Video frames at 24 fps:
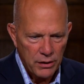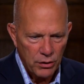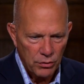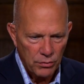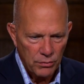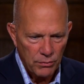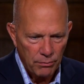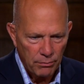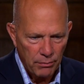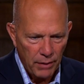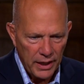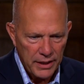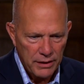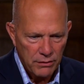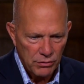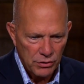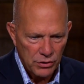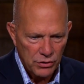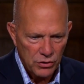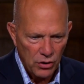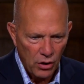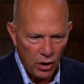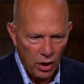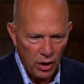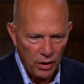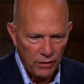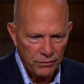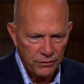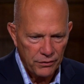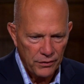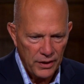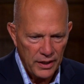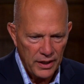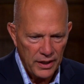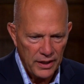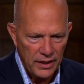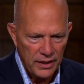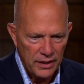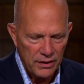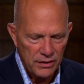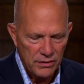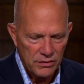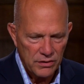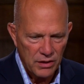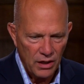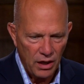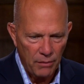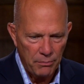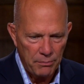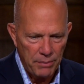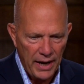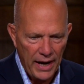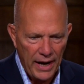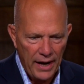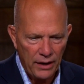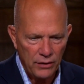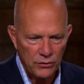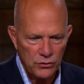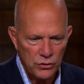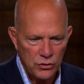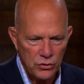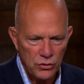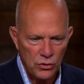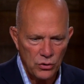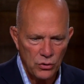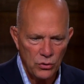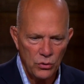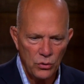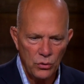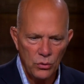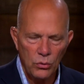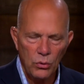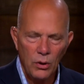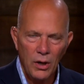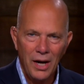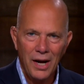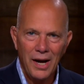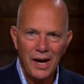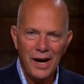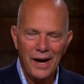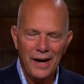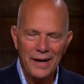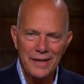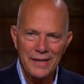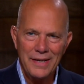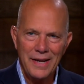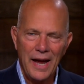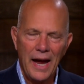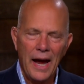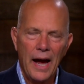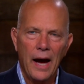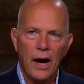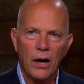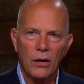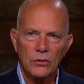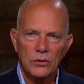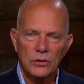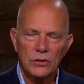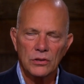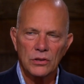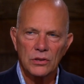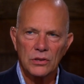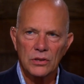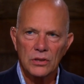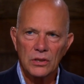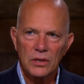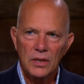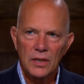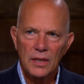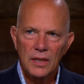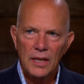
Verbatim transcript: Microsoft is about to announce